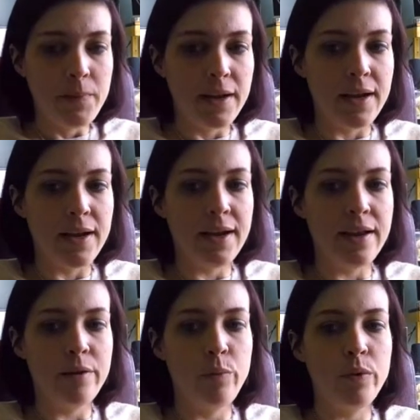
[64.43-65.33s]

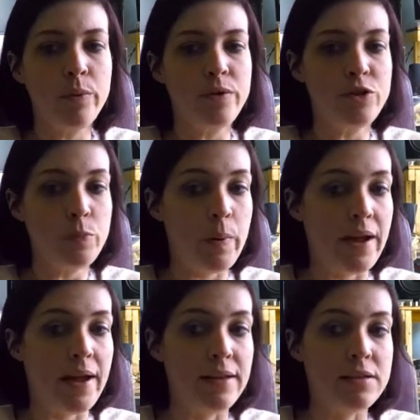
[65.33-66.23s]
And we would
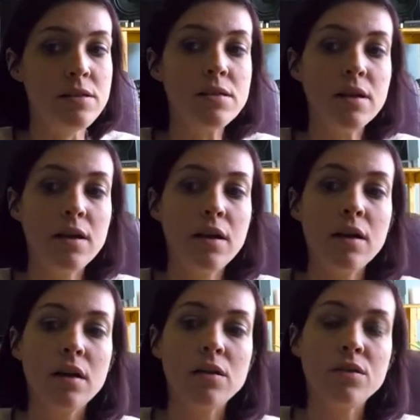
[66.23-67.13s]
spend
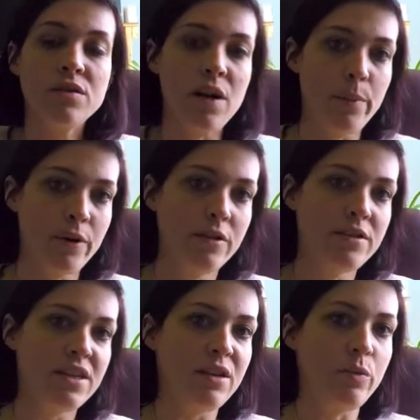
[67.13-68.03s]

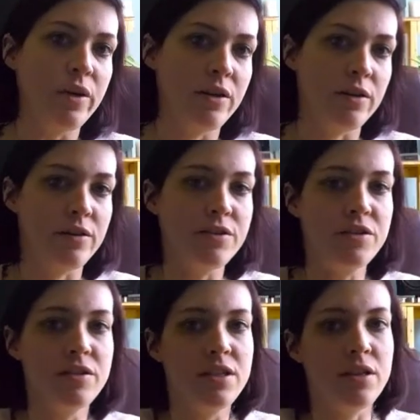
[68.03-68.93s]
summers and
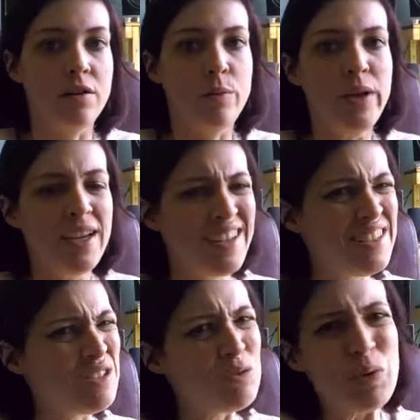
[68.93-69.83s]
winters,
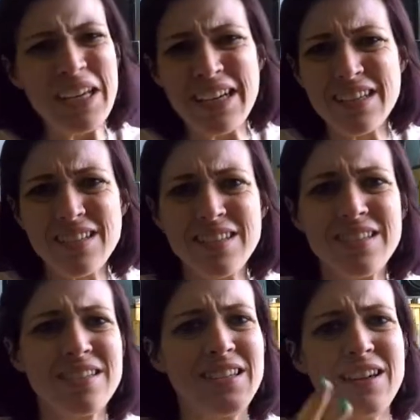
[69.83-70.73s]
weekends, weeks,